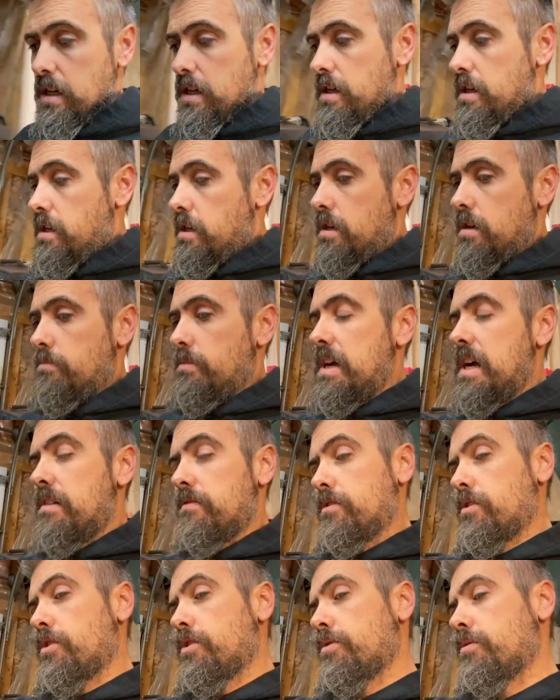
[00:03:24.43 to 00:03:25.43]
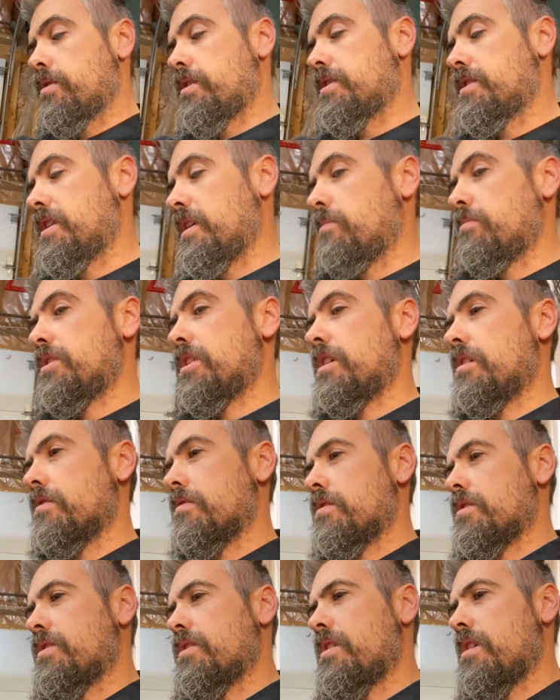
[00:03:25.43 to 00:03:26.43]
um, after doing the seam
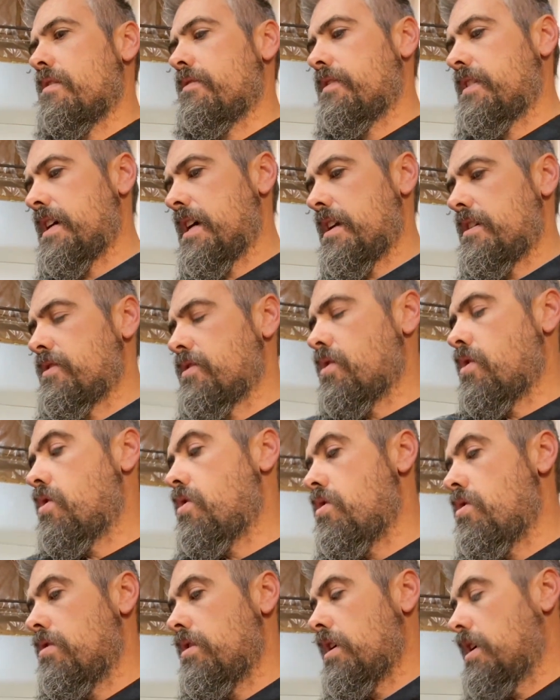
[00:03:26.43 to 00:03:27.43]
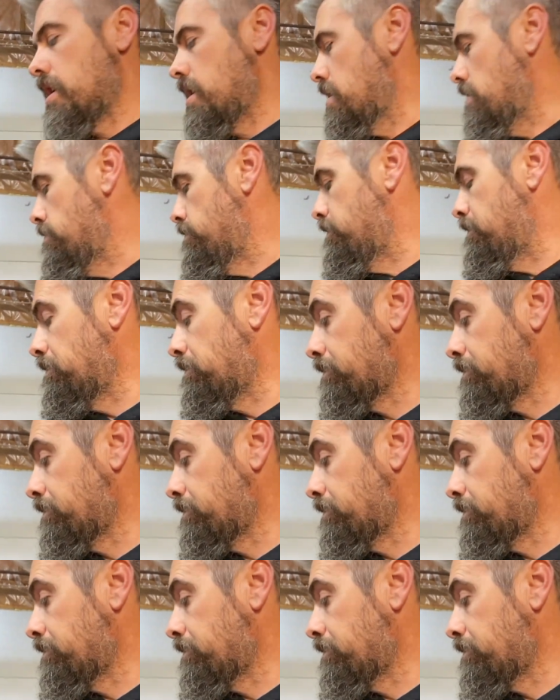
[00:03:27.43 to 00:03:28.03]
sealer and stuff, that is all, um,